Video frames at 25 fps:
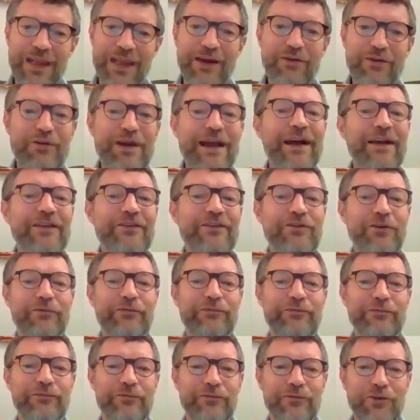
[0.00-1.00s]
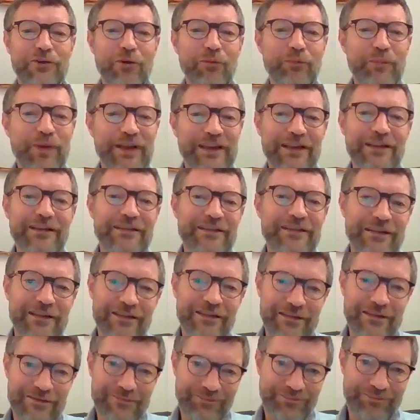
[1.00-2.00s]
areas of
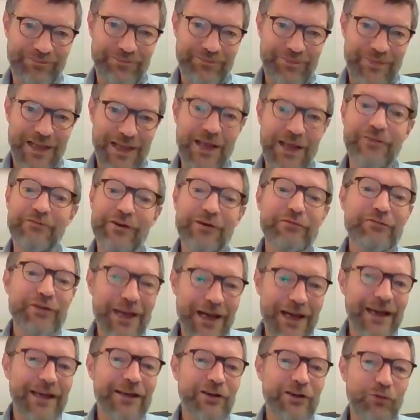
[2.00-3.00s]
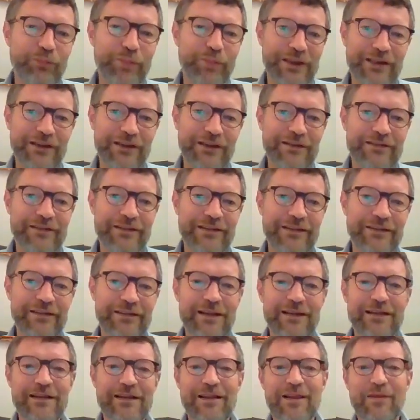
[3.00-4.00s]
competencies and very high competencies
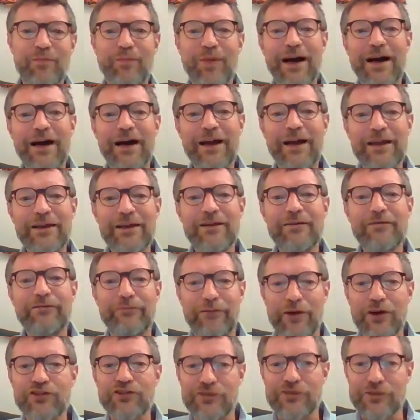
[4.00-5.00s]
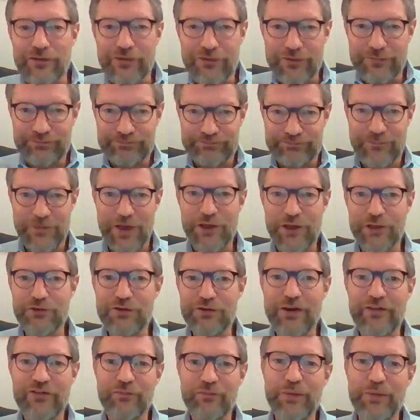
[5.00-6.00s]
by functions. And
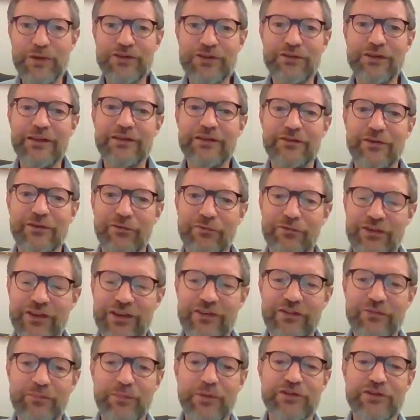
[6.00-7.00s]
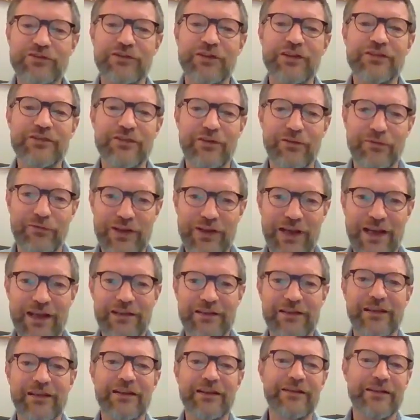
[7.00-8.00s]
you are specialist of this, specialist of
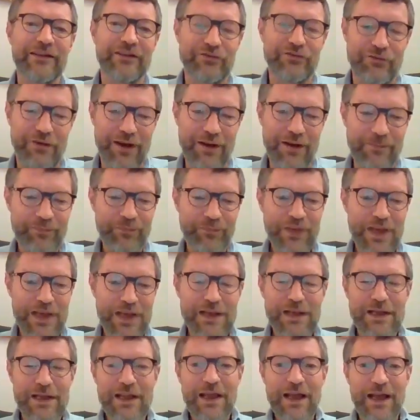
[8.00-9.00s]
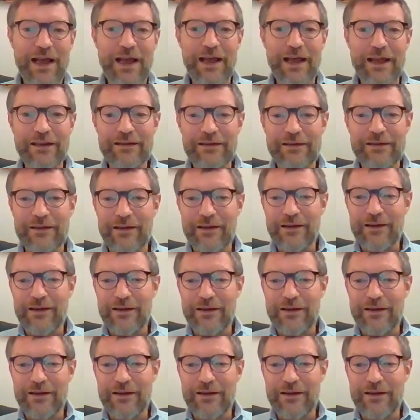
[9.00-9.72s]
that, etc. And